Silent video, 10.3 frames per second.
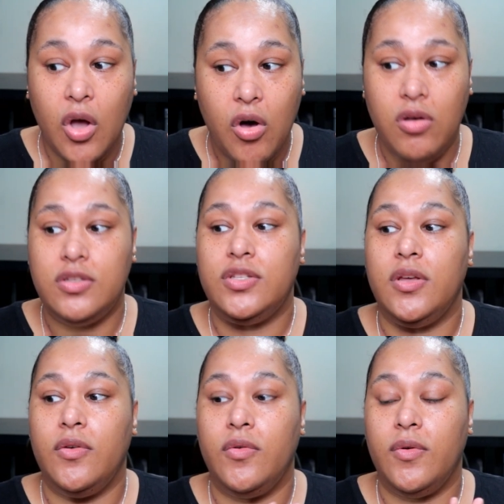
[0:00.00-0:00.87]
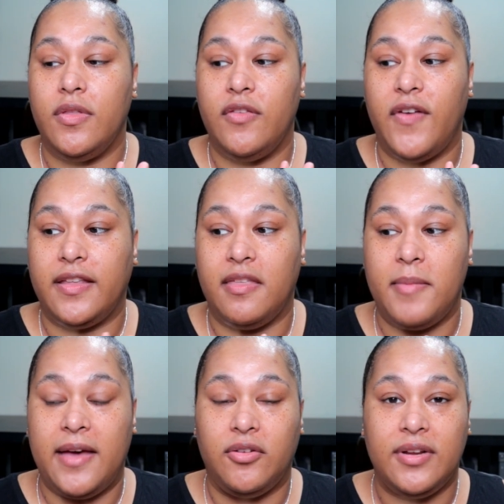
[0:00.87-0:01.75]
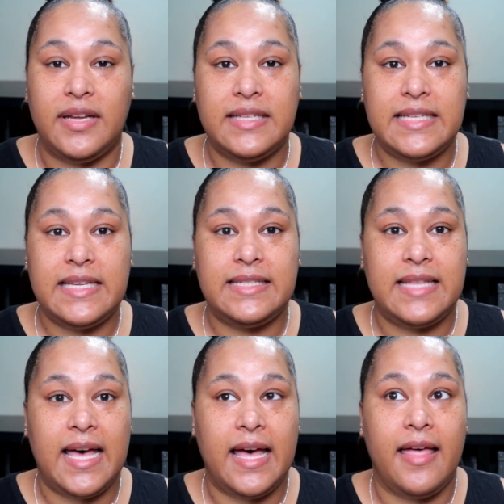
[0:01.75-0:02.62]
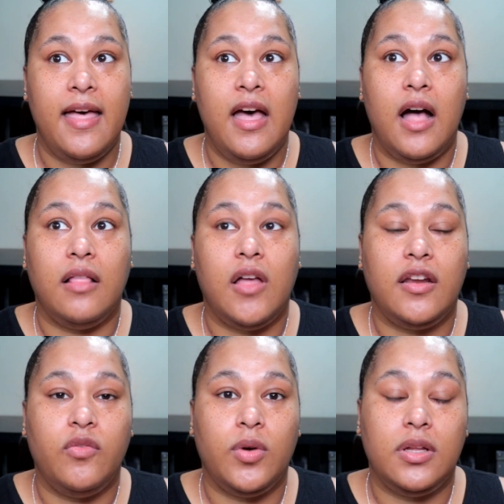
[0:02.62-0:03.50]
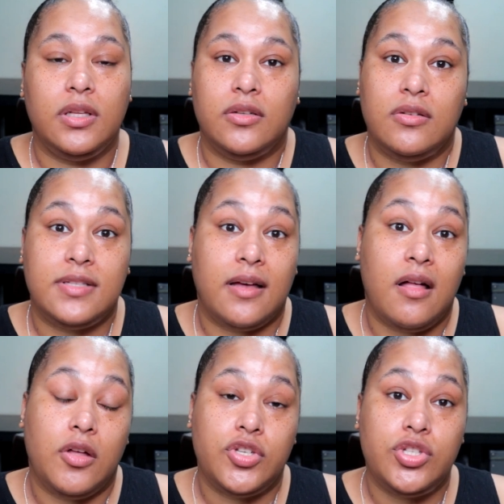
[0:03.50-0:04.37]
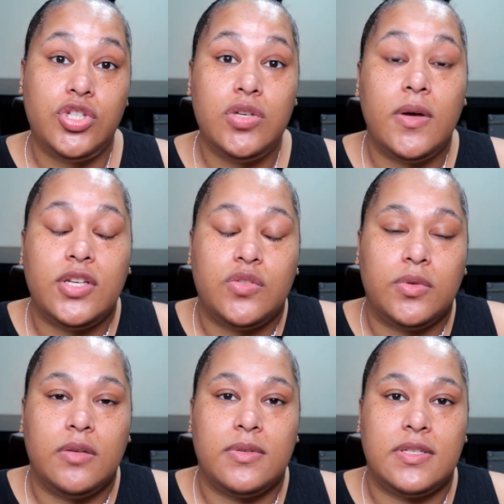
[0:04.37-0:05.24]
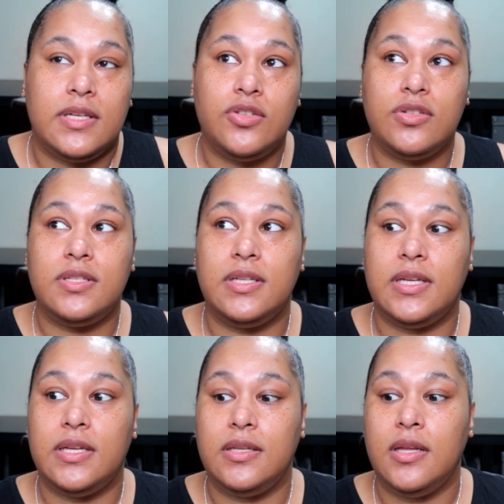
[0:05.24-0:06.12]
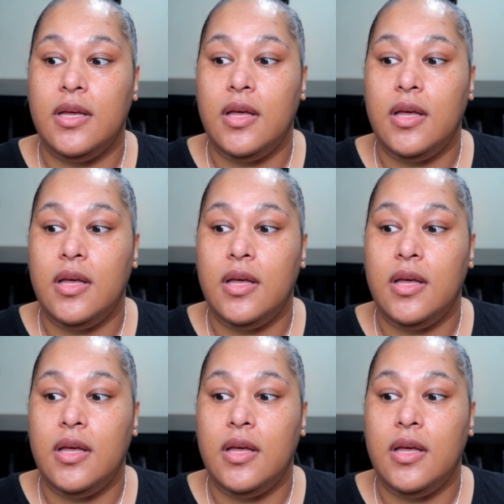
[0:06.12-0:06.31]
Also, the fact of the matter is that a lot of what clinical psychologists do, I just really wasn't interested in.